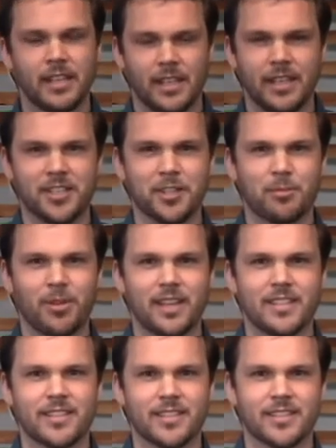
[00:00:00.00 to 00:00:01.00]
in your
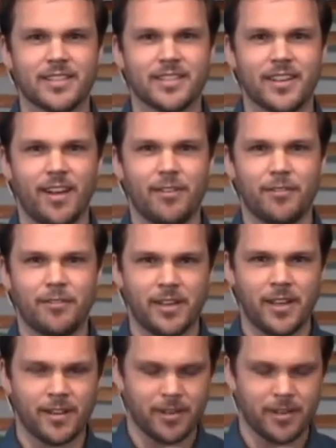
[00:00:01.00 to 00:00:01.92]
places of fear.